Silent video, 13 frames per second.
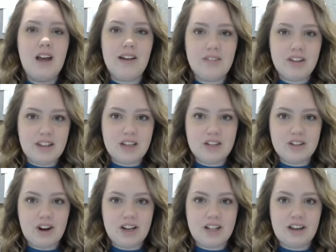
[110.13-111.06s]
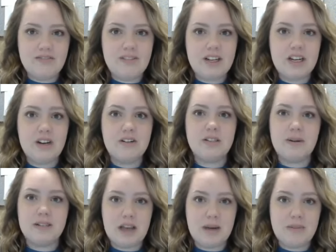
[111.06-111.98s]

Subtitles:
everything is already in that video. It's about